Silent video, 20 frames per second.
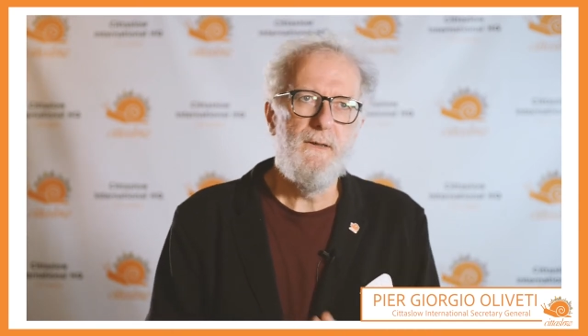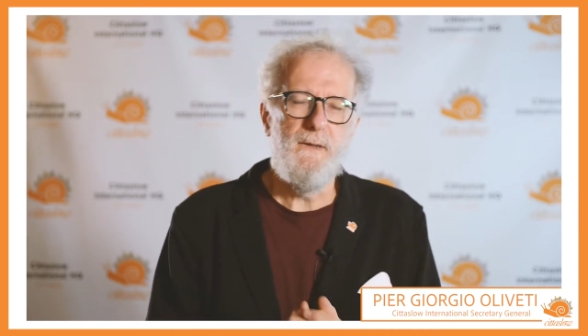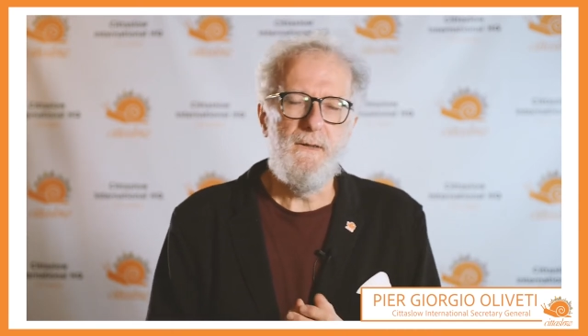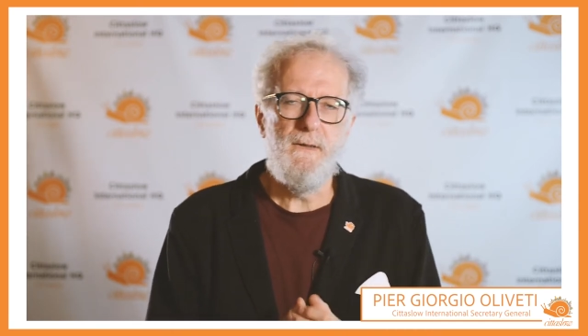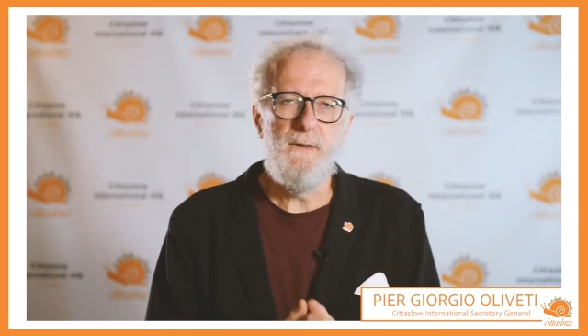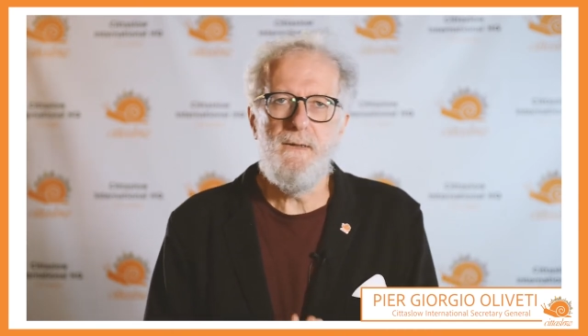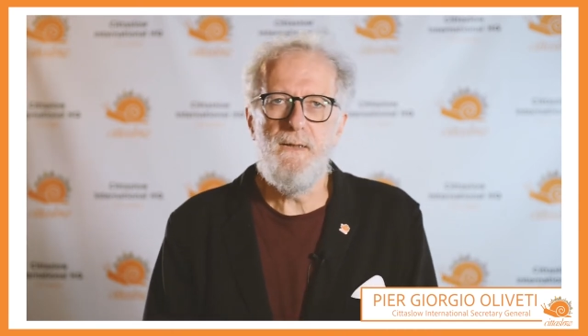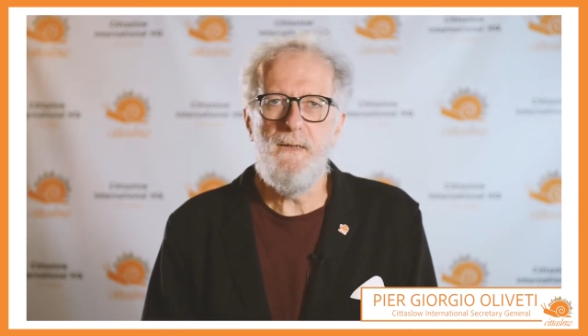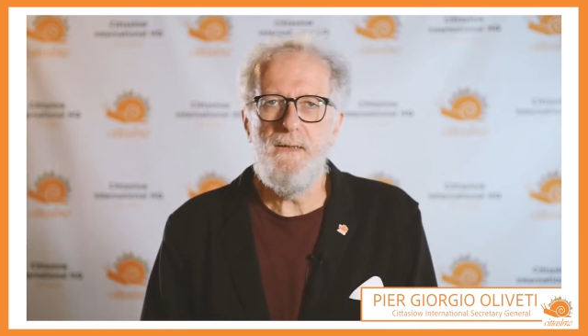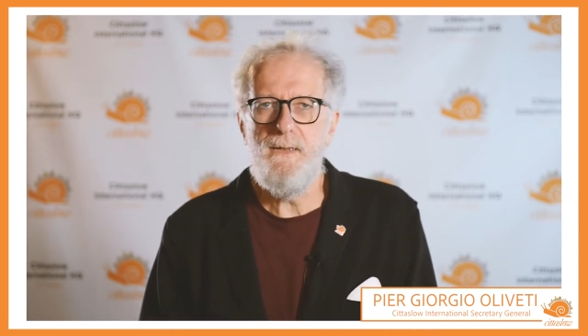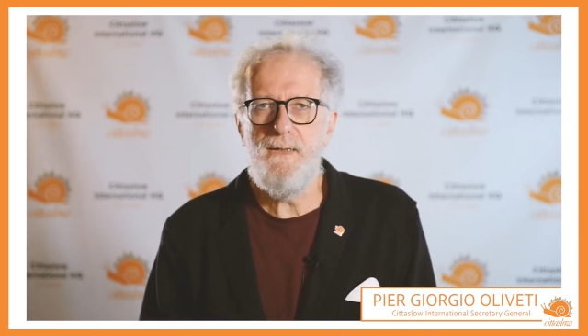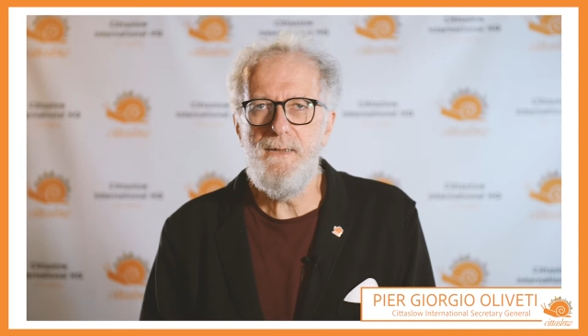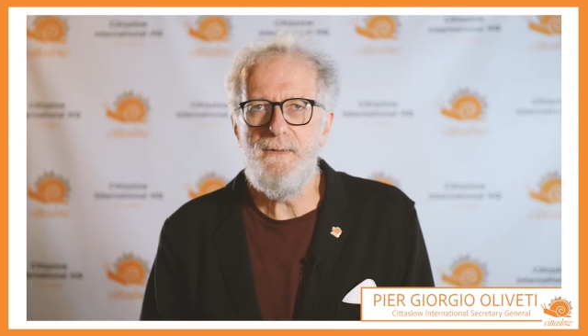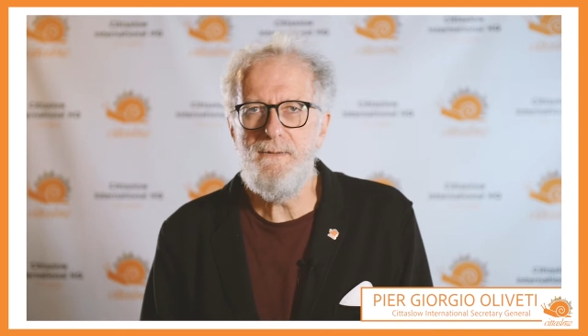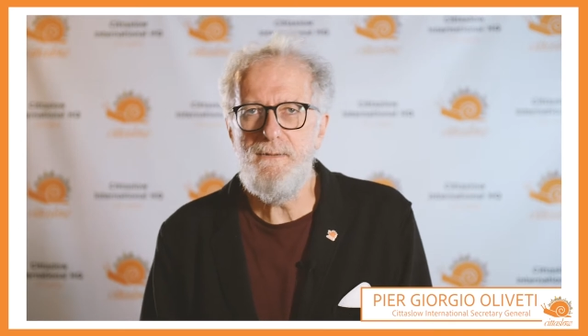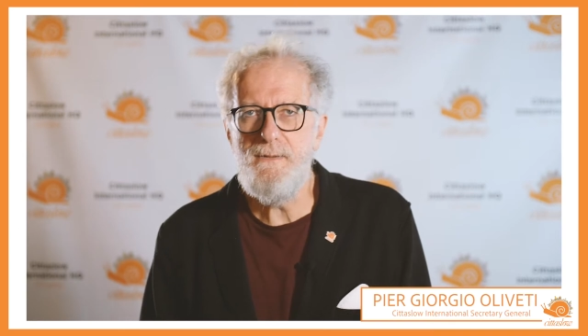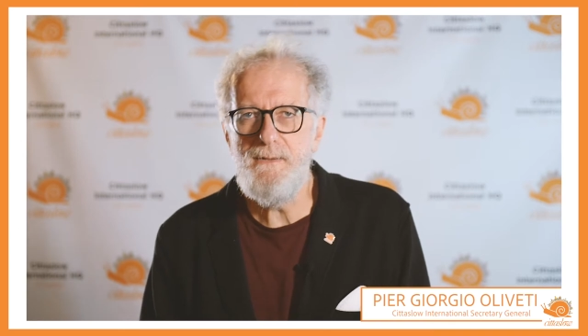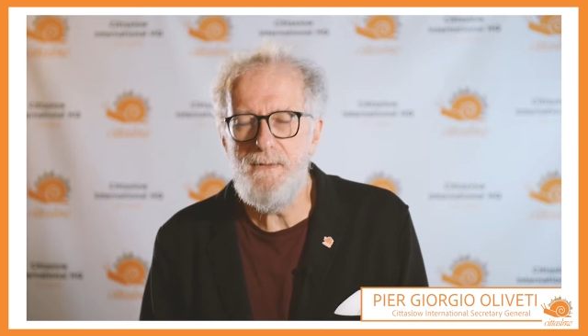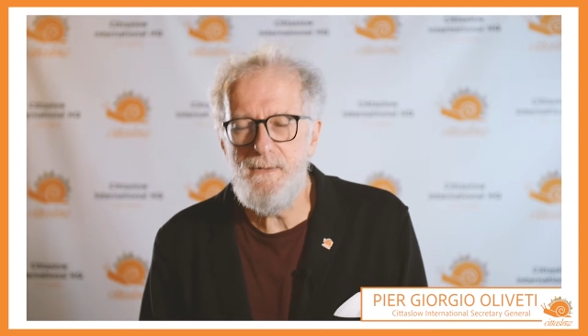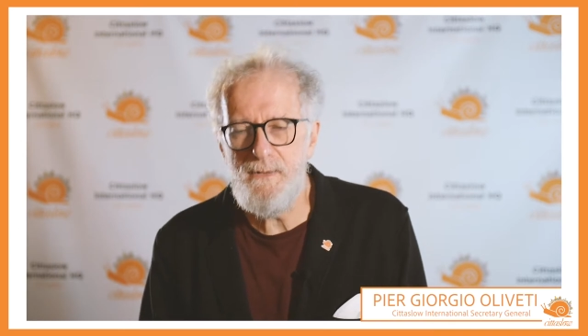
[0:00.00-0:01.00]
in
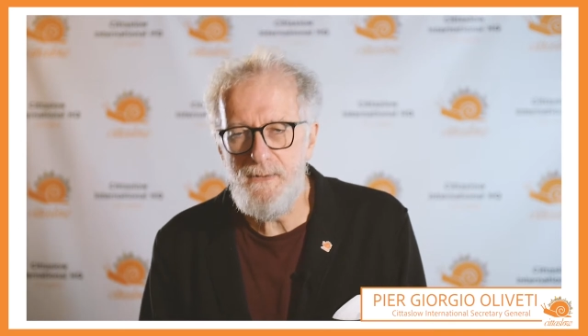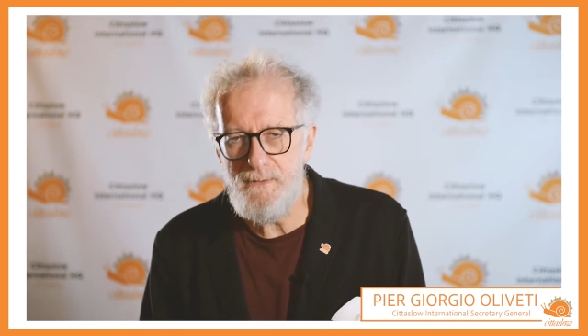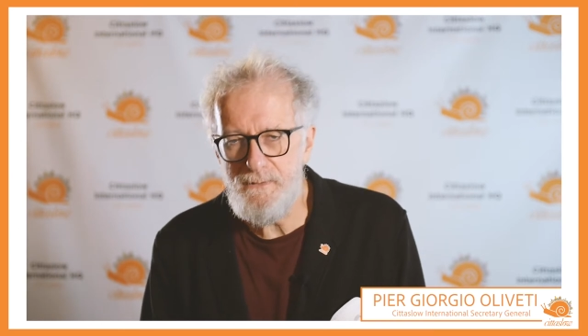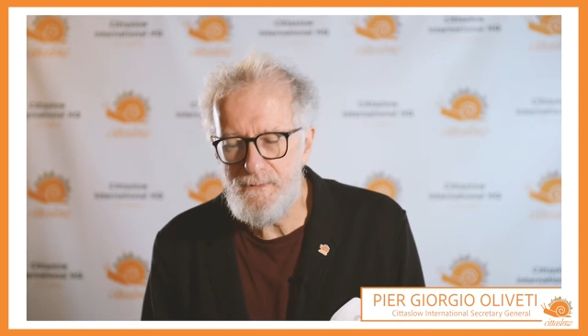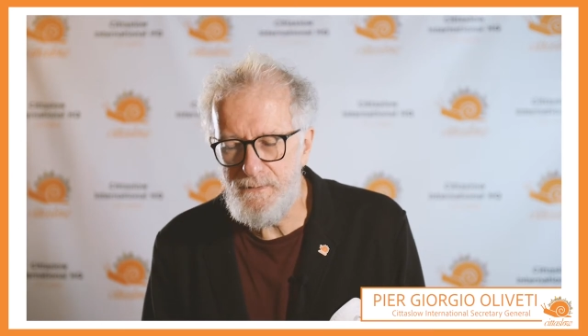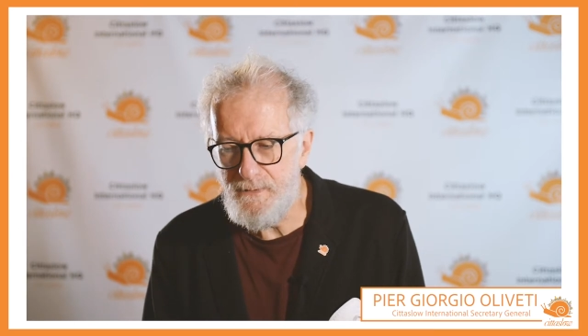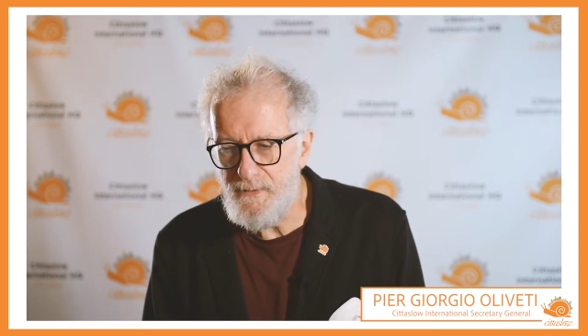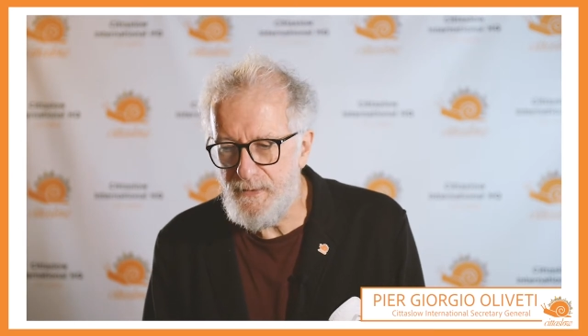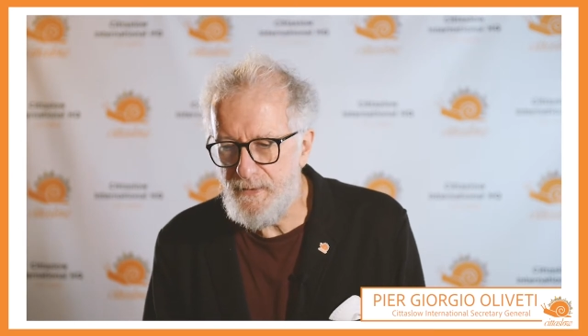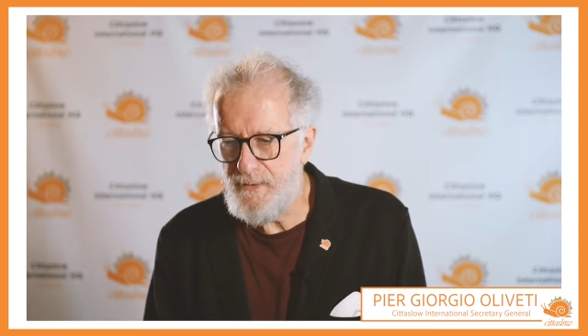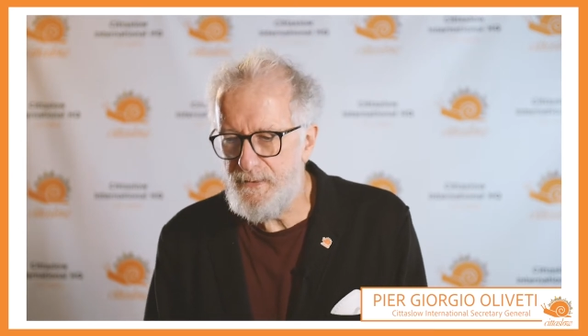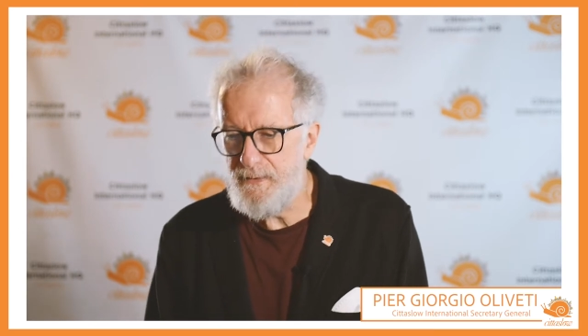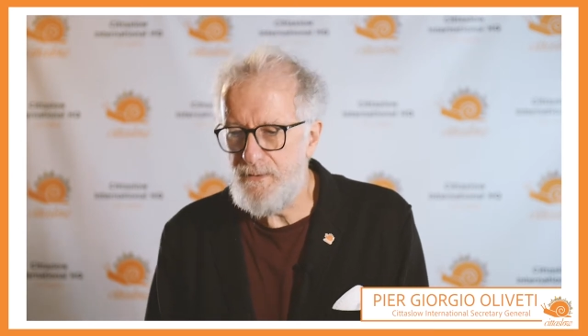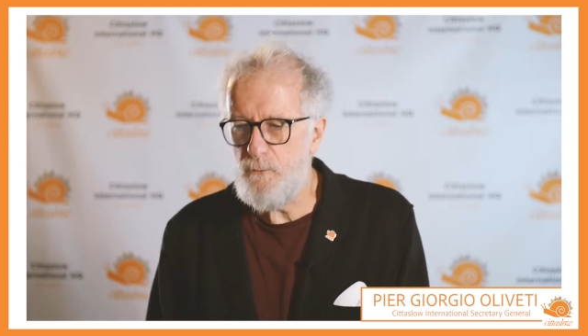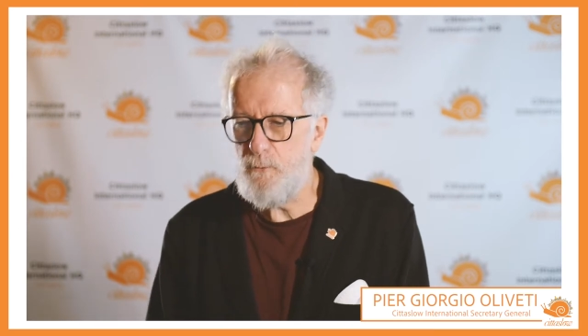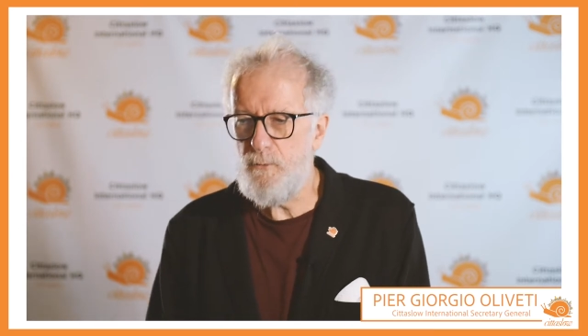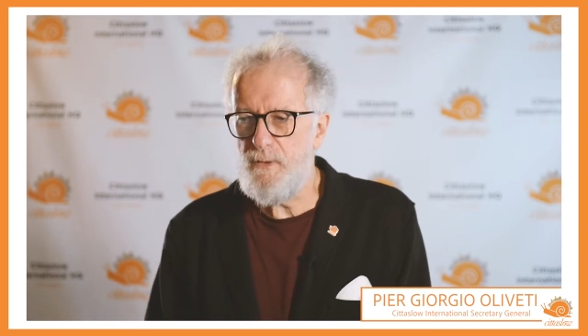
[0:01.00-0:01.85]
1999,